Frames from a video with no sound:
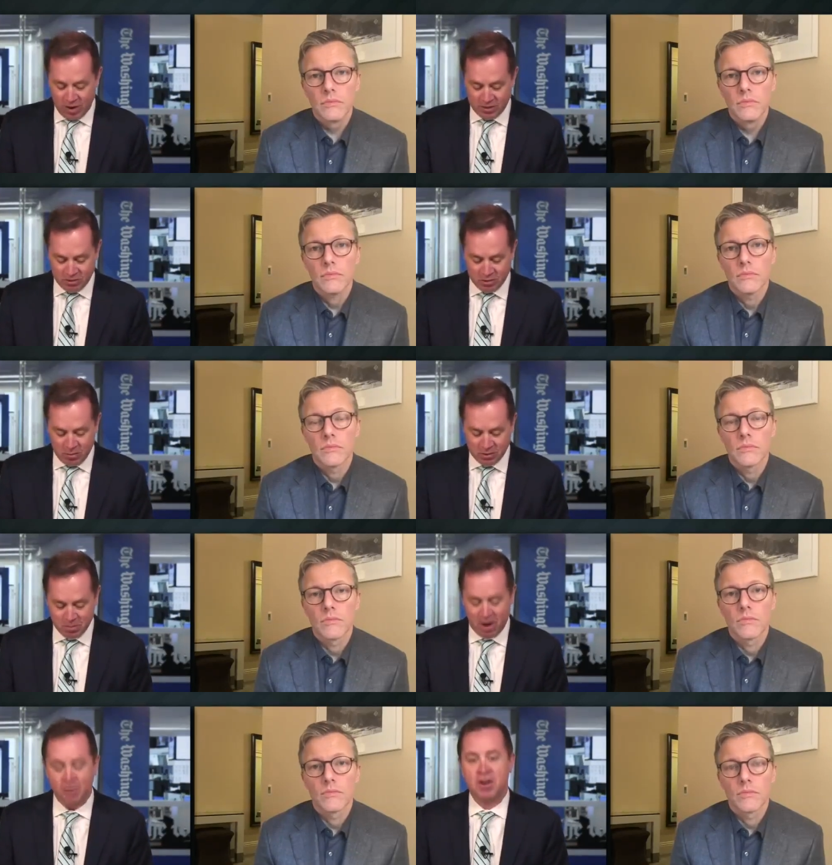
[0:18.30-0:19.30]
Speaker 1: is there so much
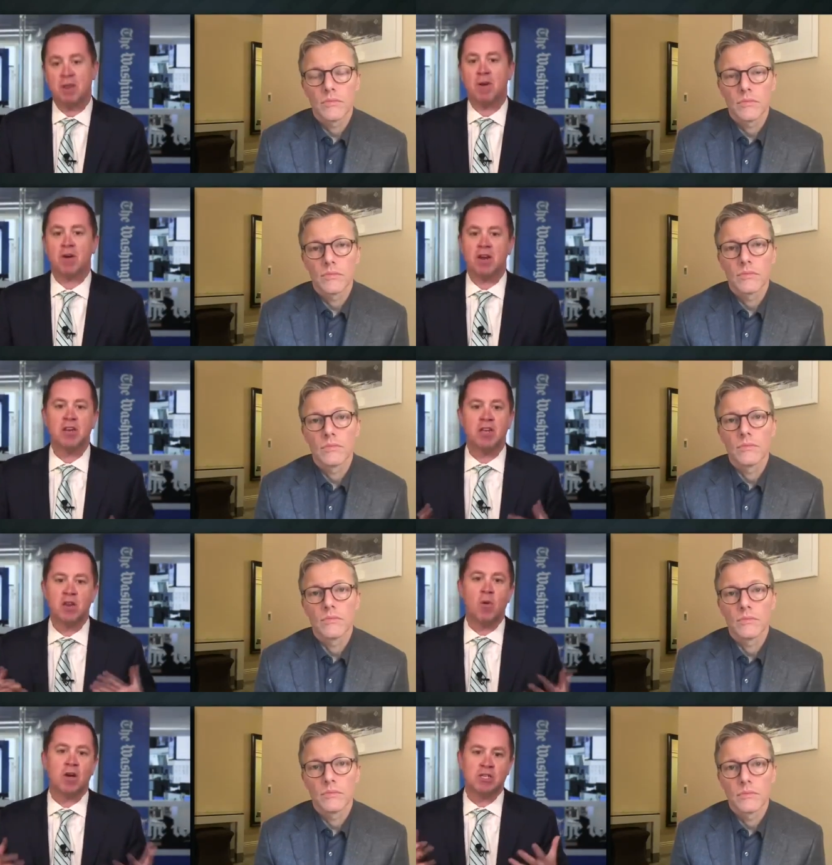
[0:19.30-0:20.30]
poverty in America? Can you
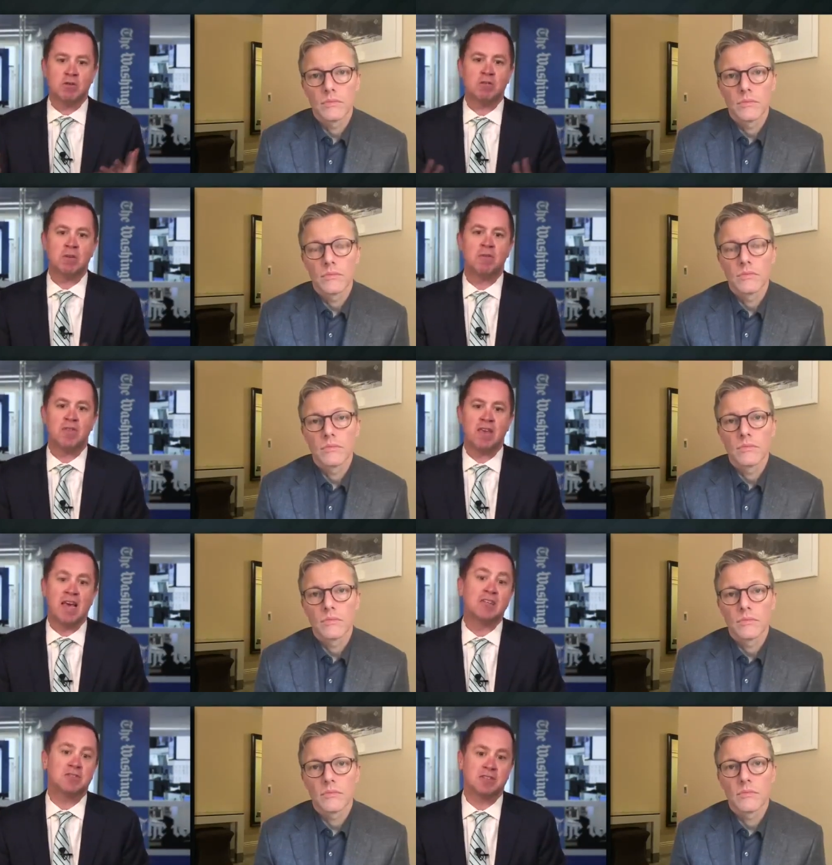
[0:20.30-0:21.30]
walk us through some of the
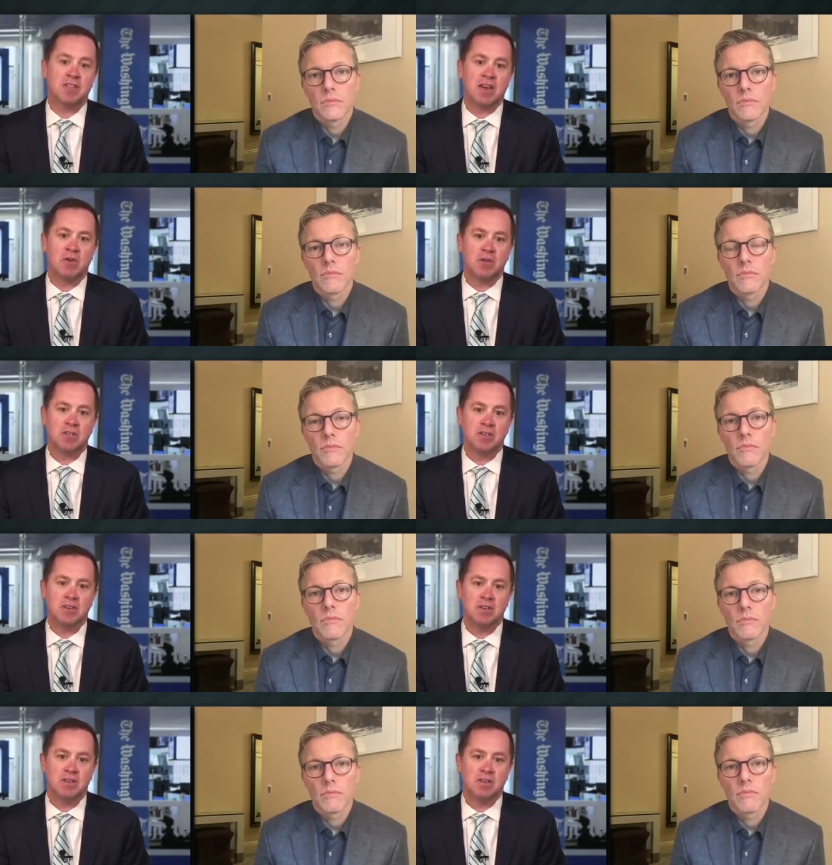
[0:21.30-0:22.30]
answers to that question?
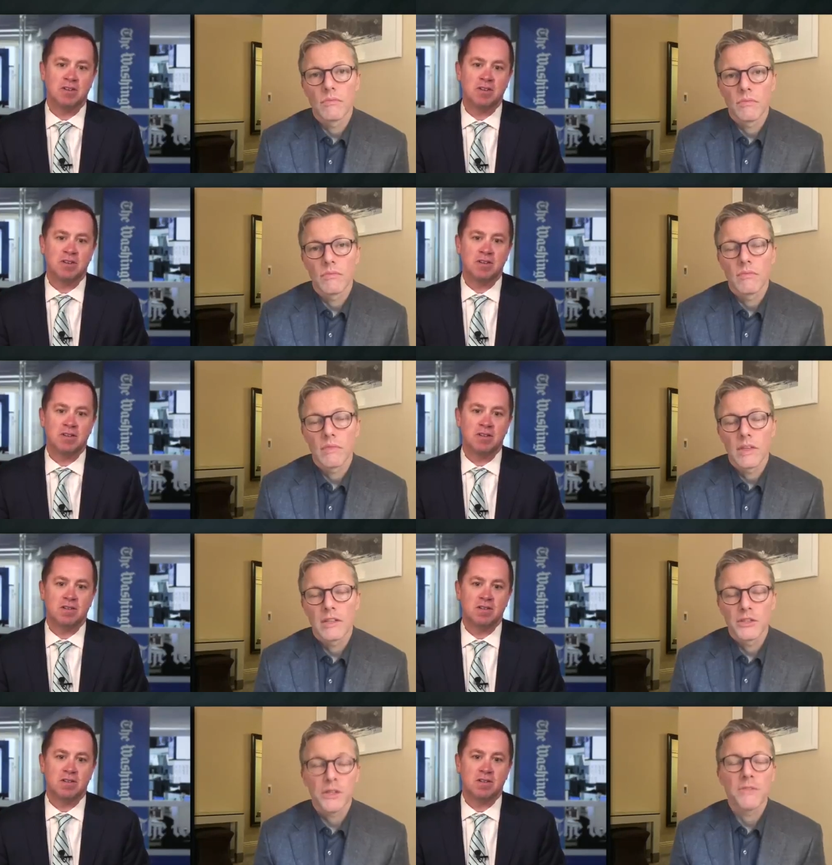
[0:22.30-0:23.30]

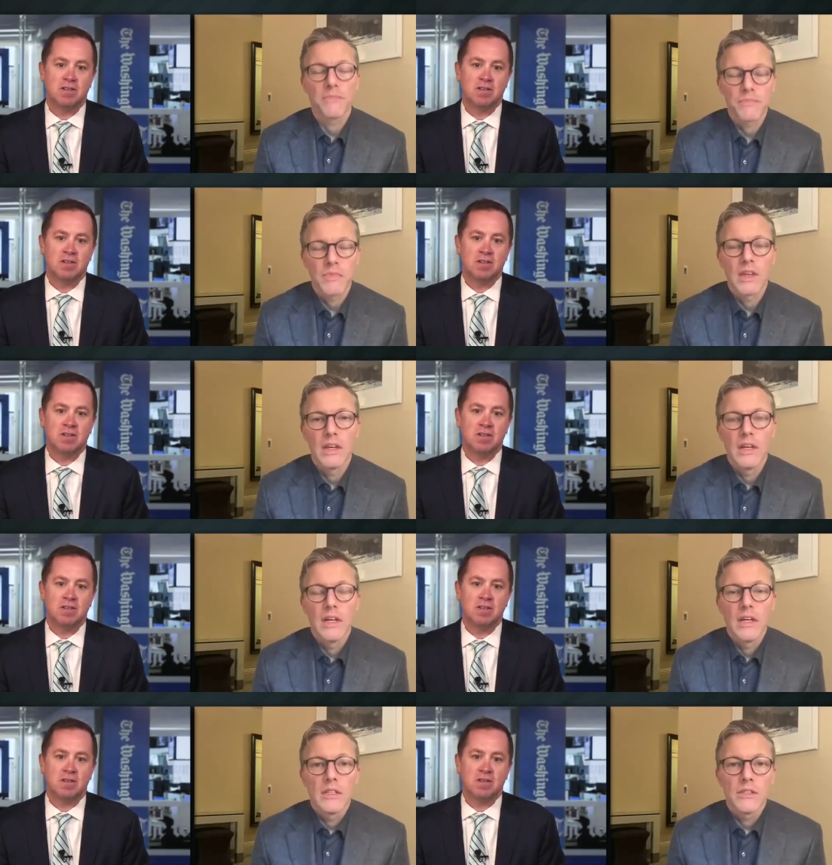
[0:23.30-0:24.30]
Sure.
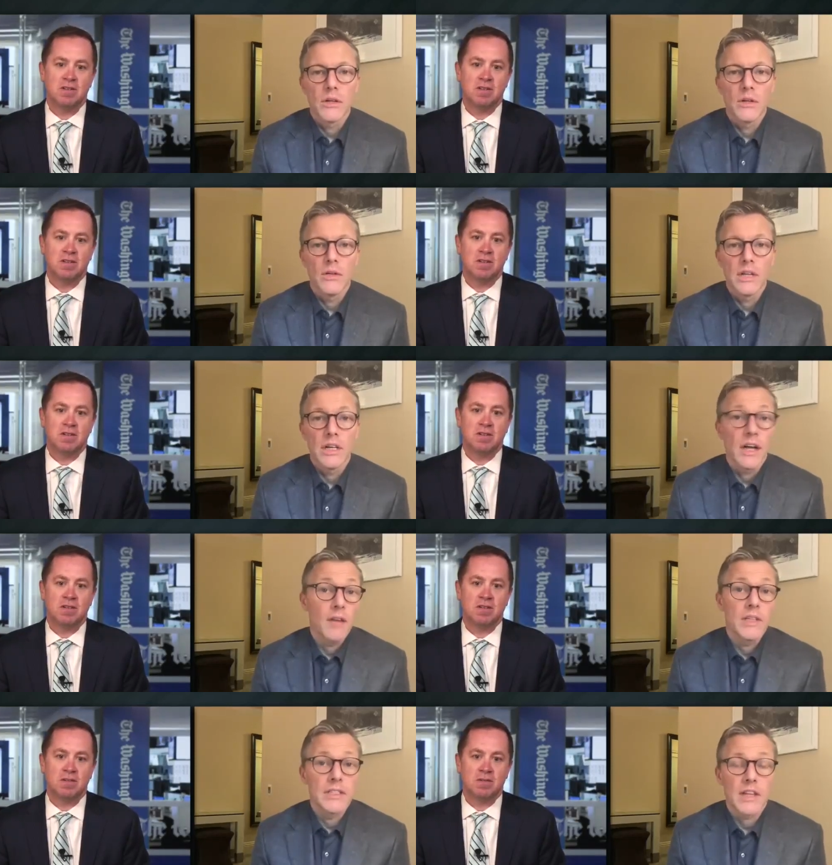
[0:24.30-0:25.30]
Speaker 2: So the
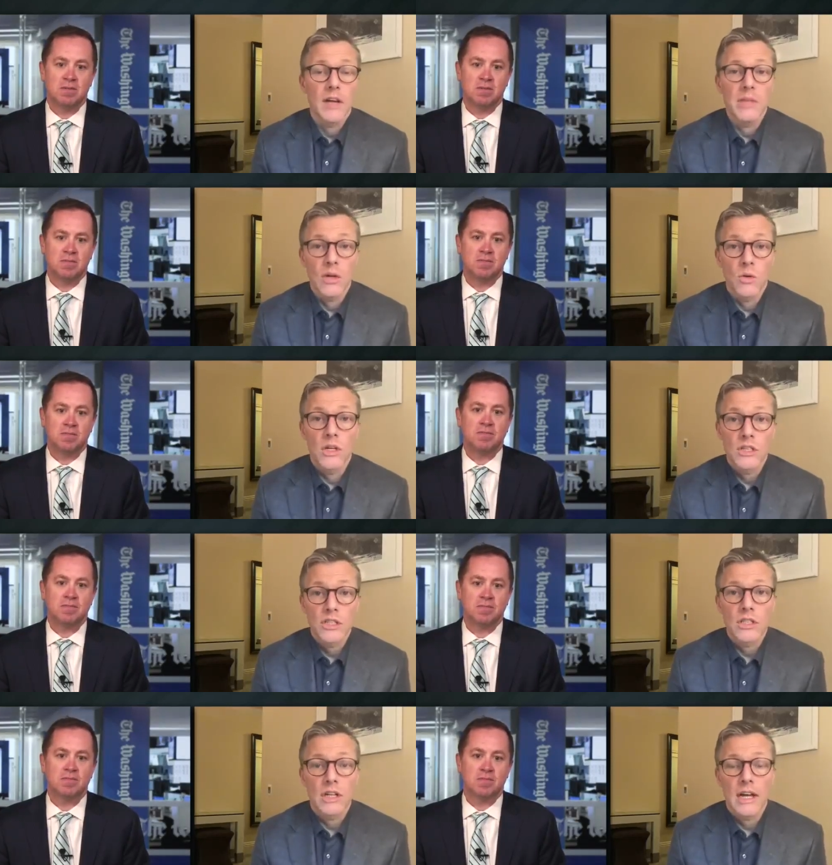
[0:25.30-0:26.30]
novelist Tommy
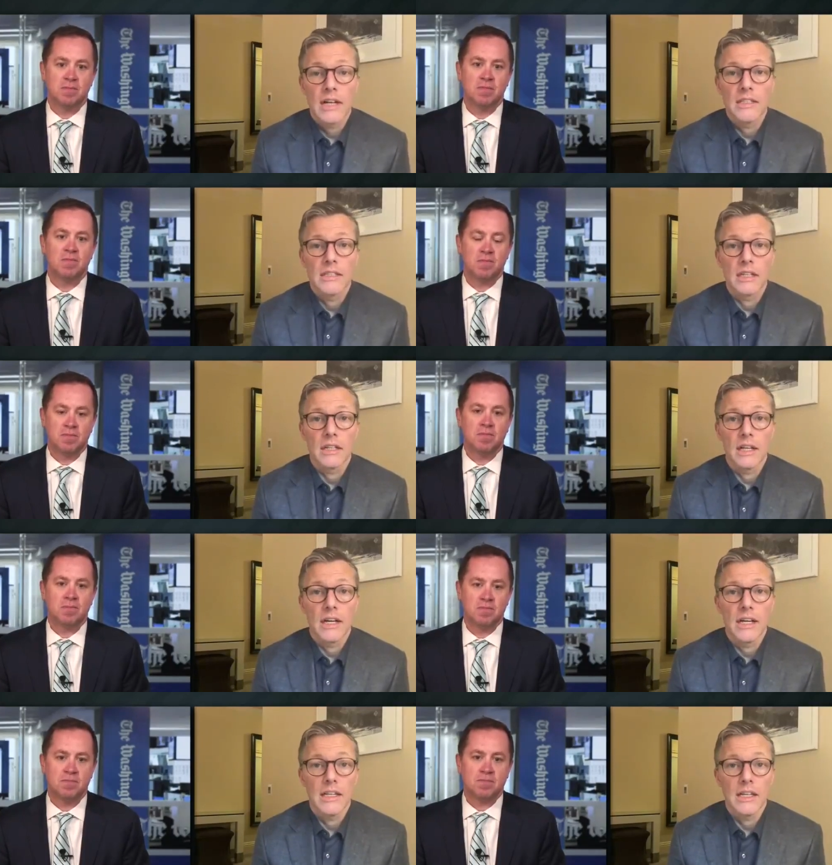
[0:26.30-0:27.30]
Orange has a
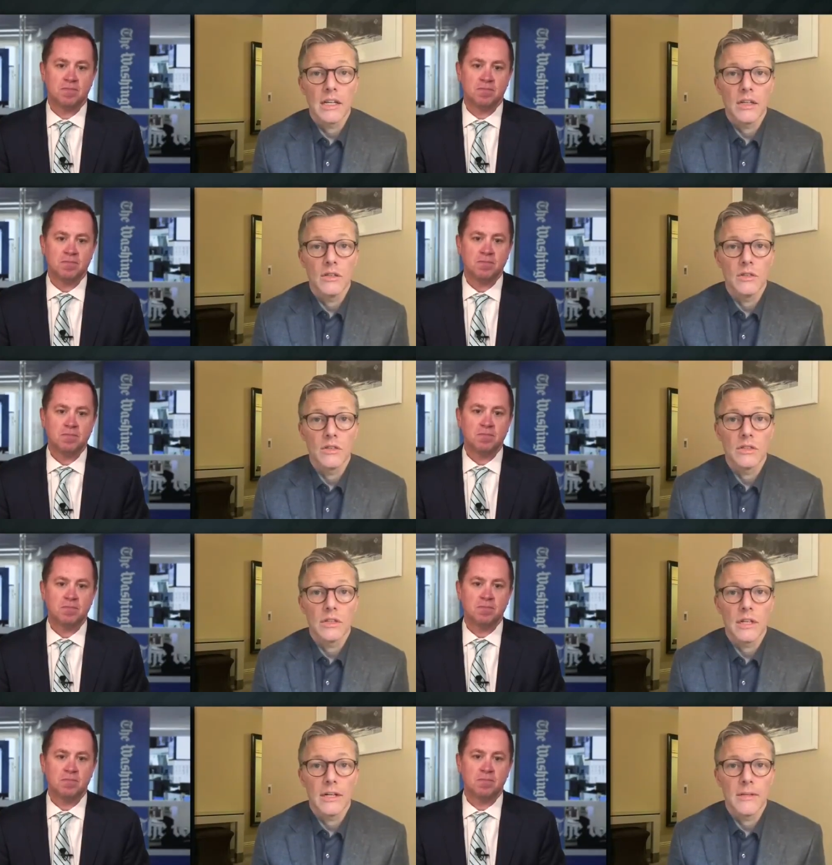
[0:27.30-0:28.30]
line that goes,
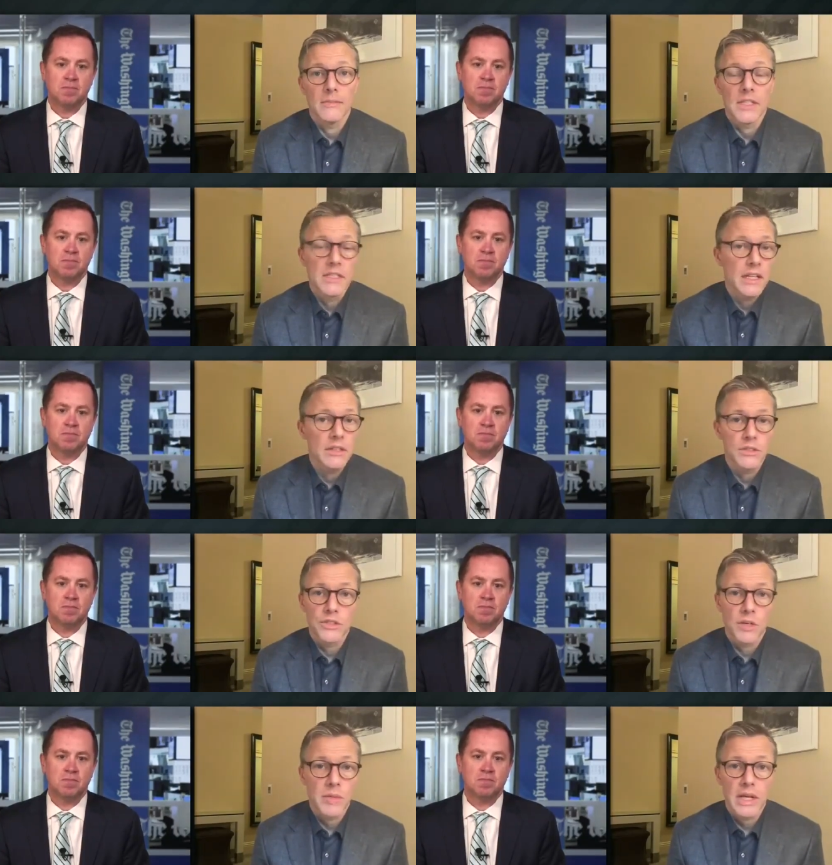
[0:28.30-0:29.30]
um, These kids are
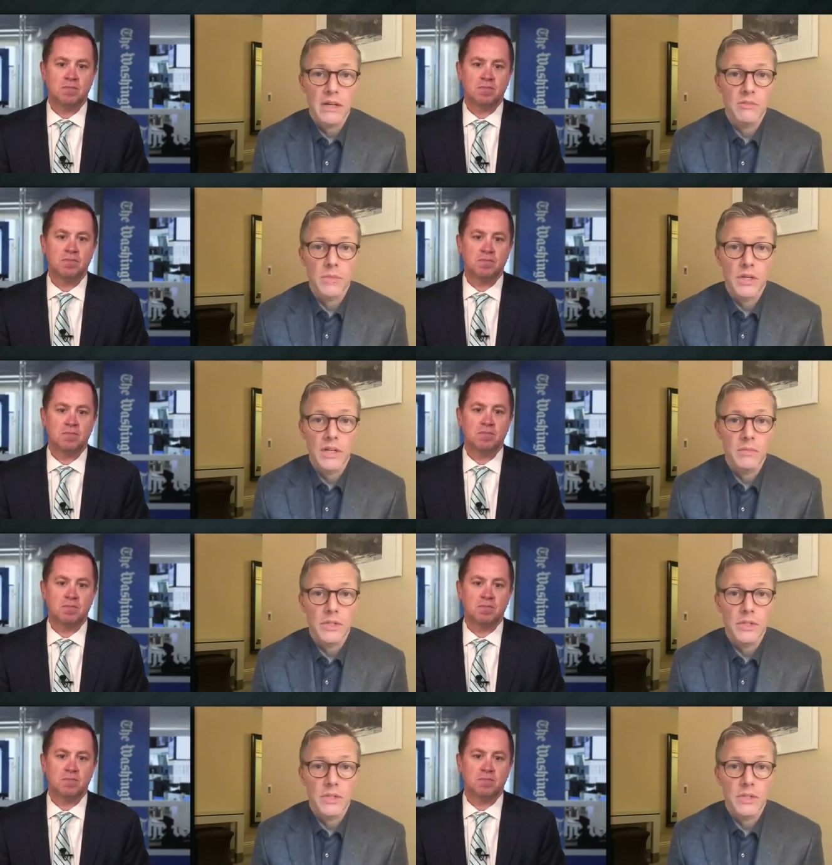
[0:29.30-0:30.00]
jumping out of burning